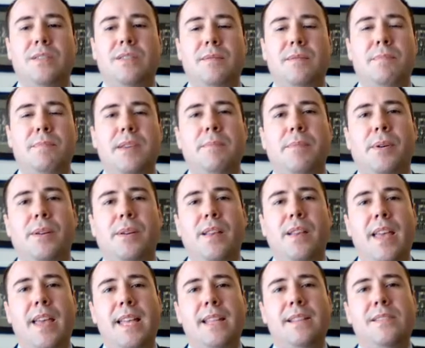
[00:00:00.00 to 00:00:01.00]
to people
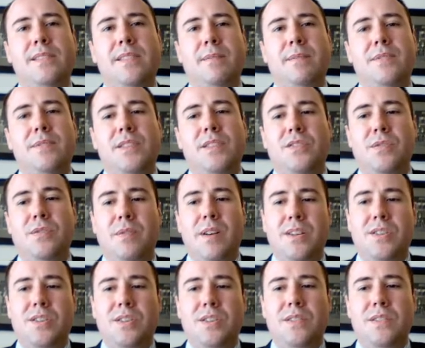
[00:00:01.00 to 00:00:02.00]
in some
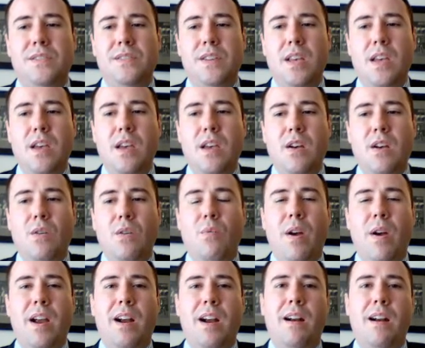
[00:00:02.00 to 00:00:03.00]
situations
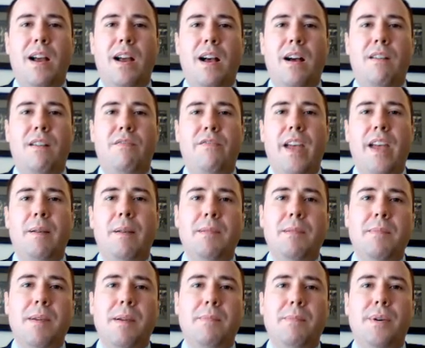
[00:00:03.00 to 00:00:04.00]
where a family
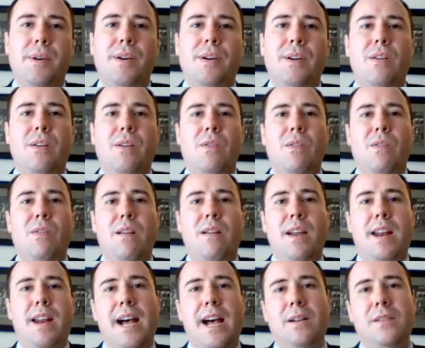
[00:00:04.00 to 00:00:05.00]
member or
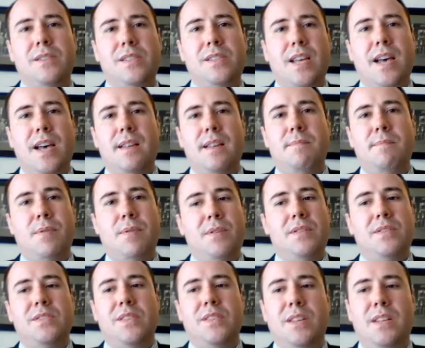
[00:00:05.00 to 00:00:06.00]
an outside
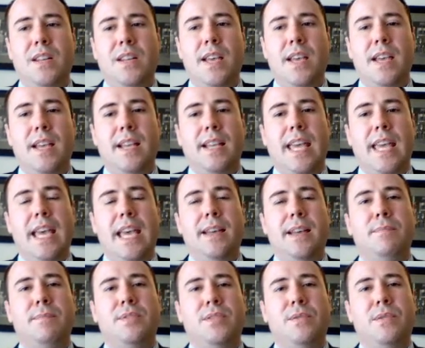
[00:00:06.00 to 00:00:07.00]
person
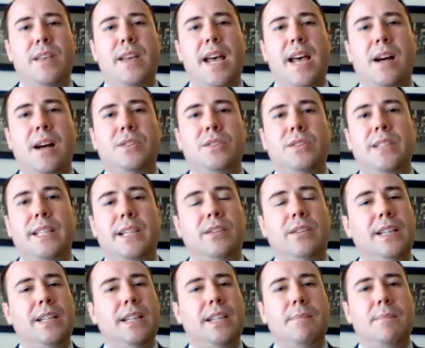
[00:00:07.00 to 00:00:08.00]
came to the elderly
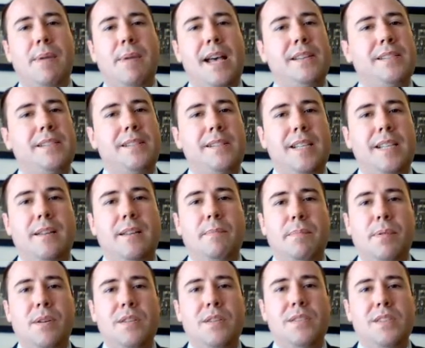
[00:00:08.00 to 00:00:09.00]
or incapacitated
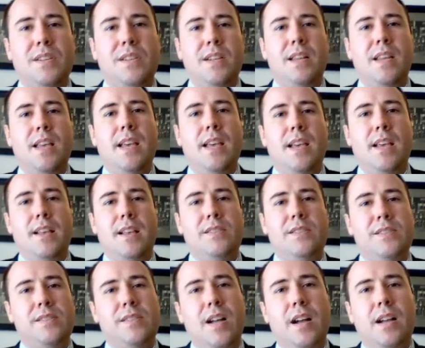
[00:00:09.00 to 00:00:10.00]
person,
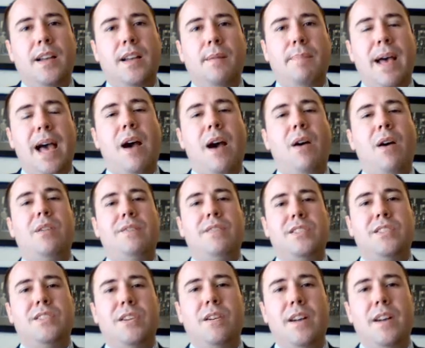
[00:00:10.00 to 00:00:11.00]
stuck a power of
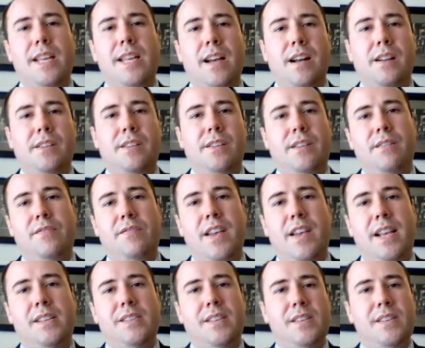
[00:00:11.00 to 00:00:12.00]
attorney under their
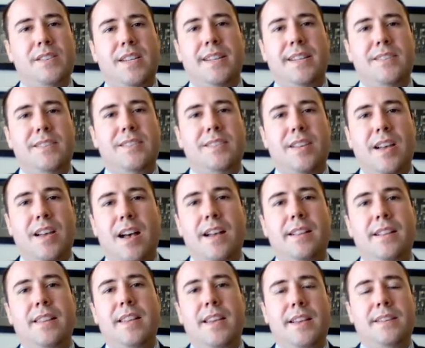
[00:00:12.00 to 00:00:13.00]
face and said,
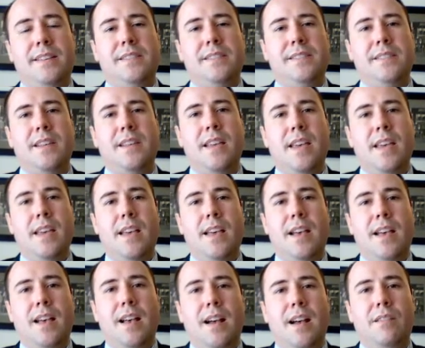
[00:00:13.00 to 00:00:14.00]
"Sign this."
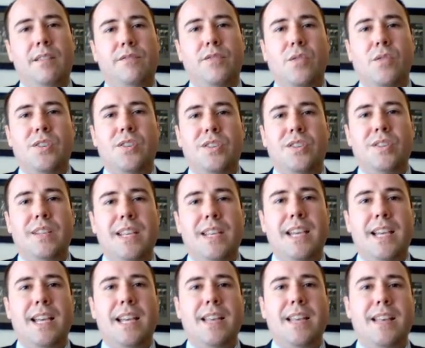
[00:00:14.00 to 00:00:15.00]
Unfortunately,